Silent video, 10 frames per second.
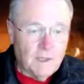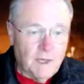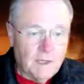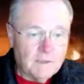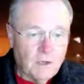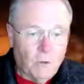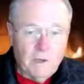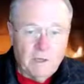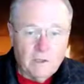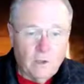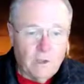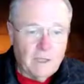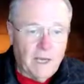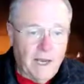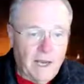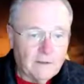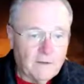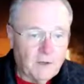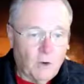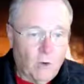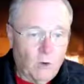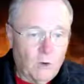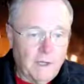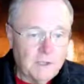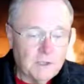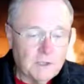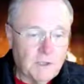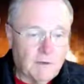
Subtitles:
And so we can look at the correlation